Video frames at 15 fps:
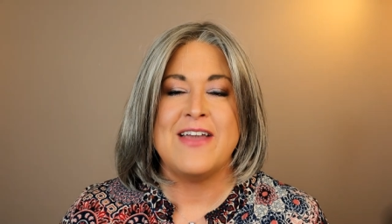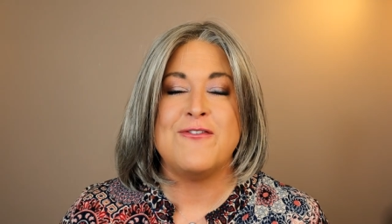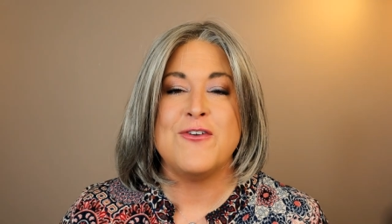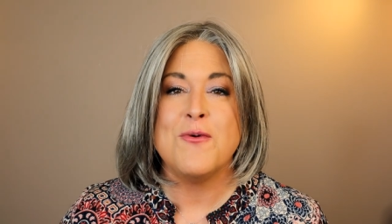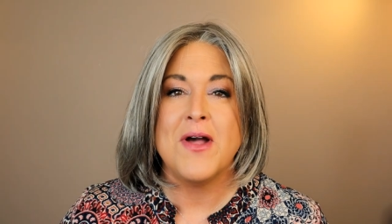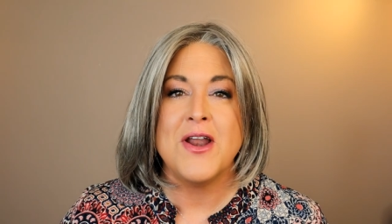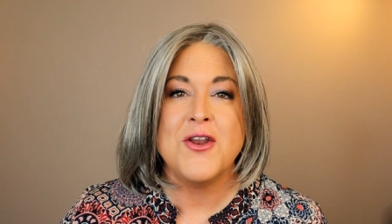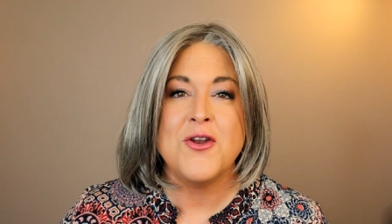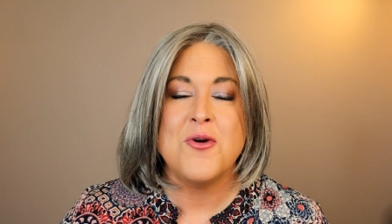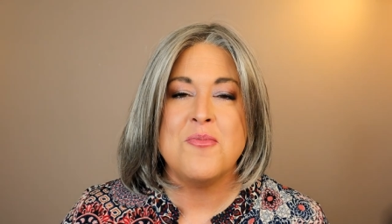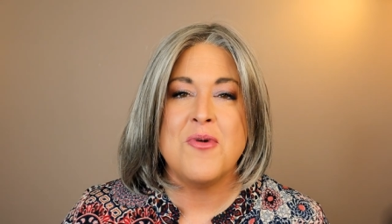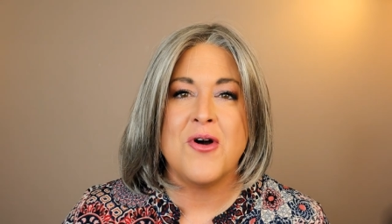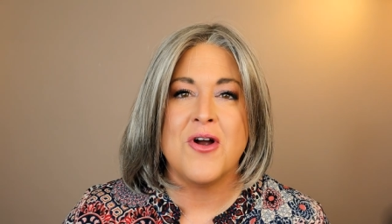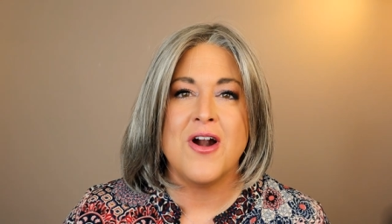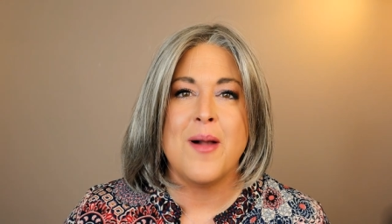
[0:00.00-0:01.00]
If you want to
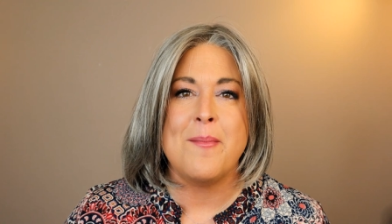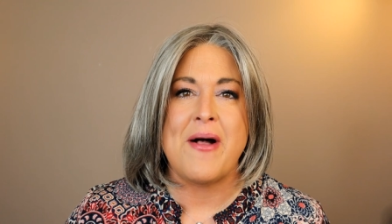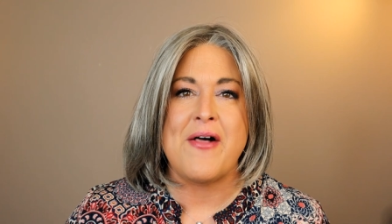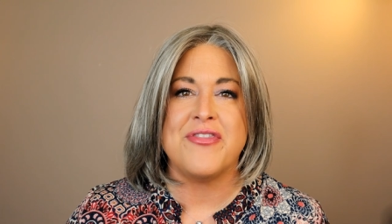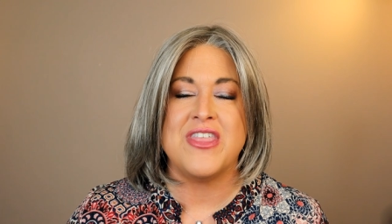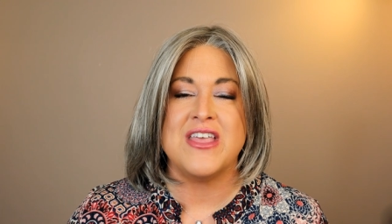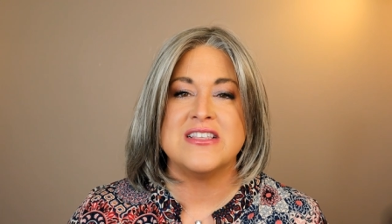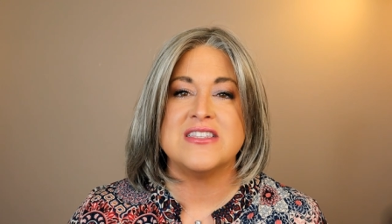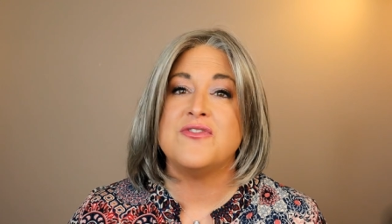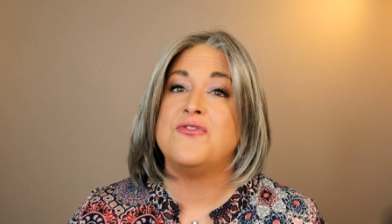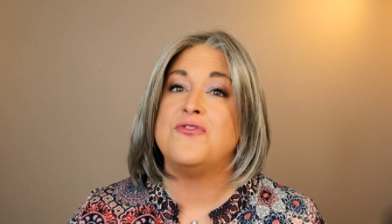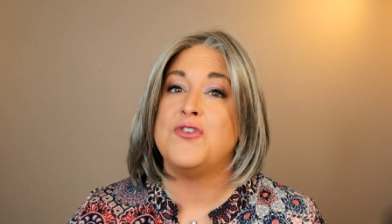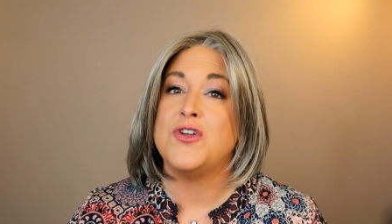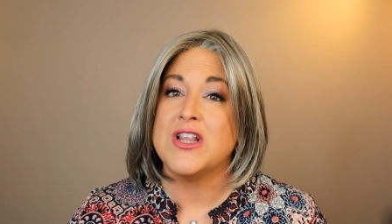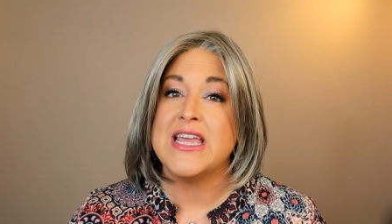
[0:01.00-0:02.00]
know more about this
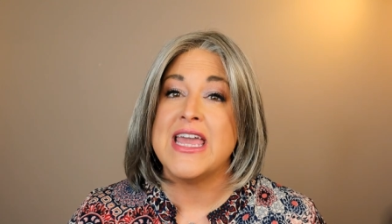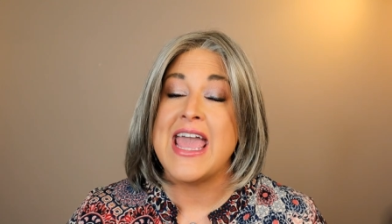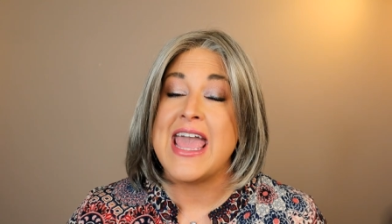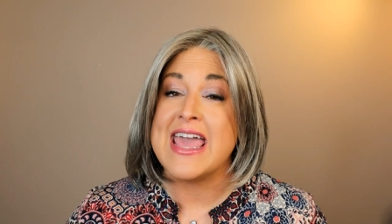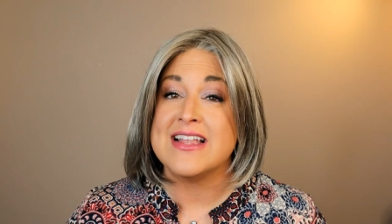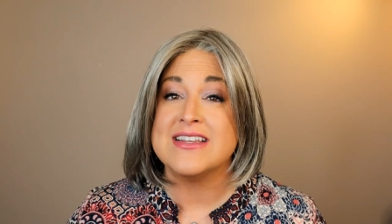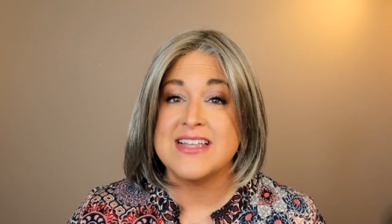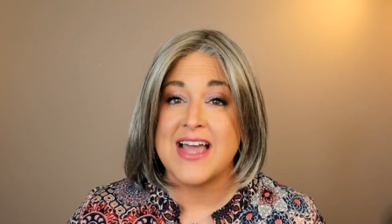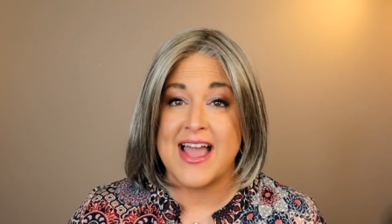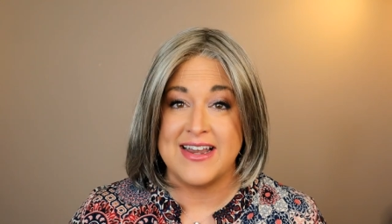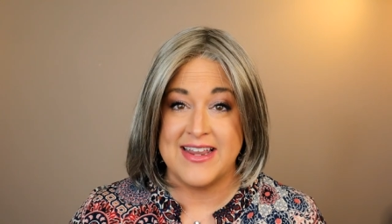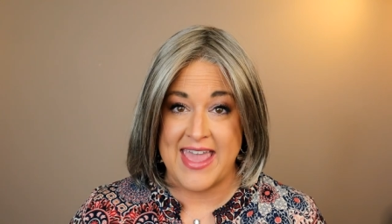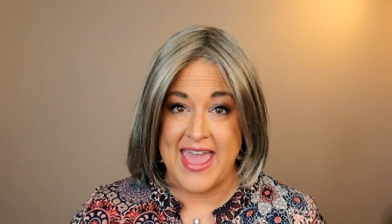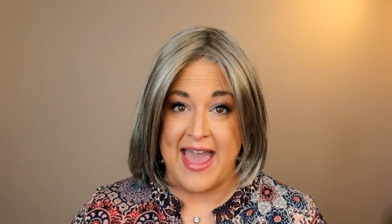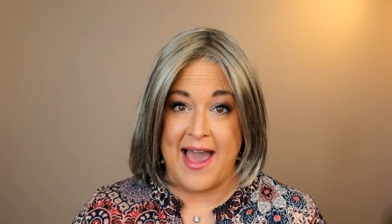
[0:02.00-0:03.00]
fully
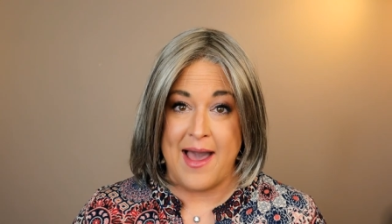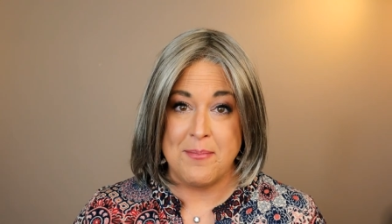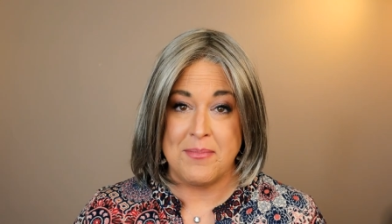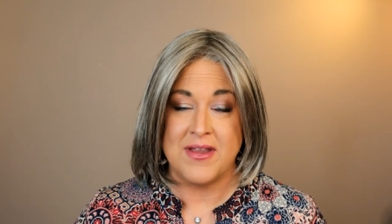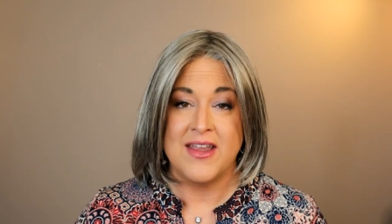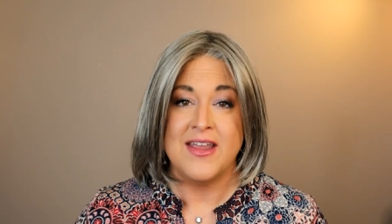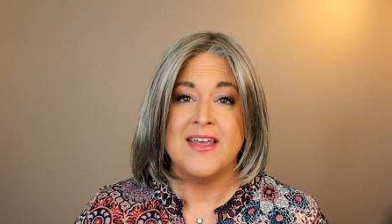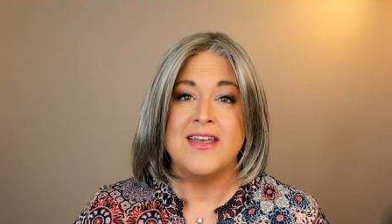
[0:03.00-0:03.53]
hand-tied cap,